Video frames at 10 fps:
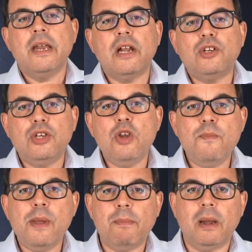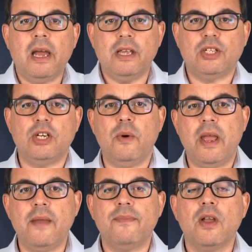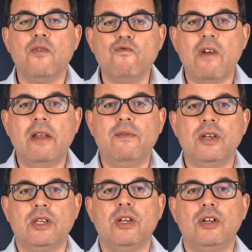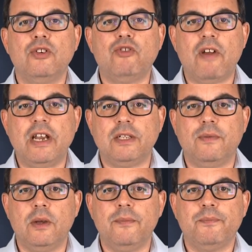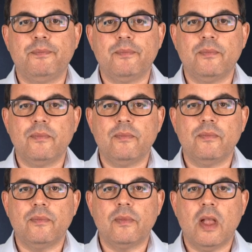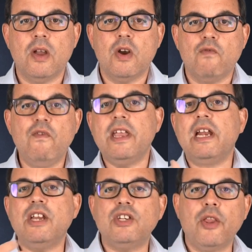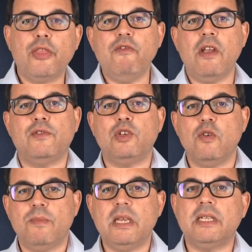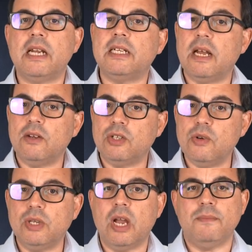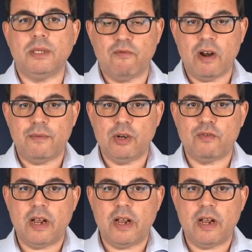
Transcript: Now, TUPE applies to a relevant transfer. Regulation 3 of TUPE sets out two types of relevant